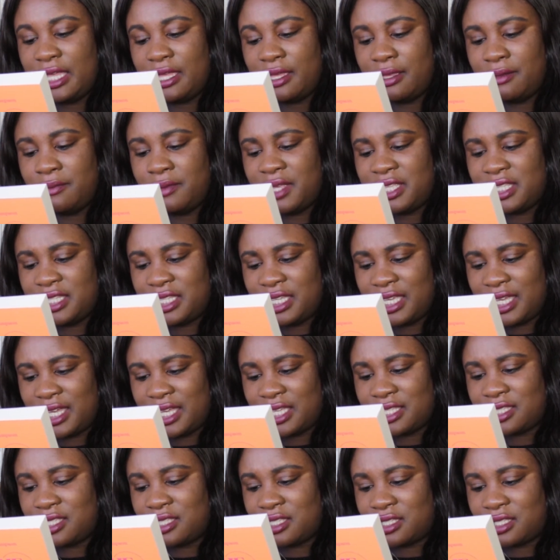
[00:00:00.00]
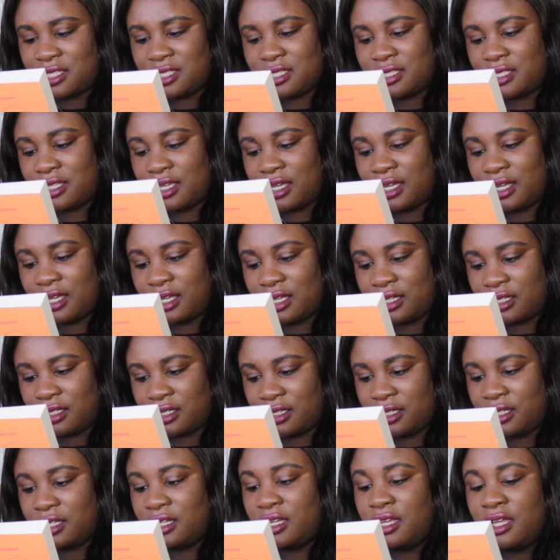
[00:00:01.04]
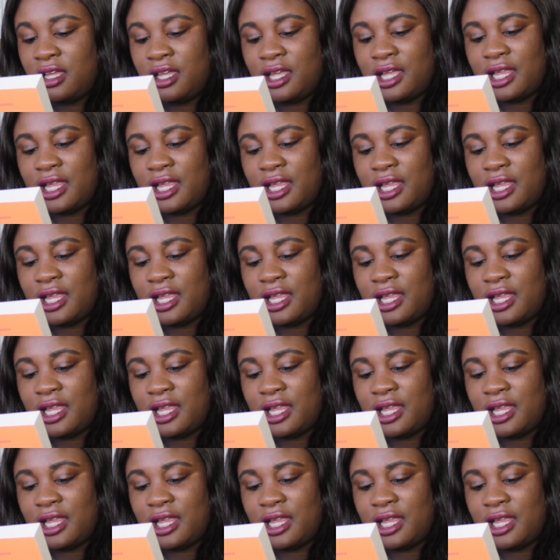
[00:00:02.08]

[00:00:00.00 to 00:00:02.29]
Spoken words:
Imitiaz Dahaka,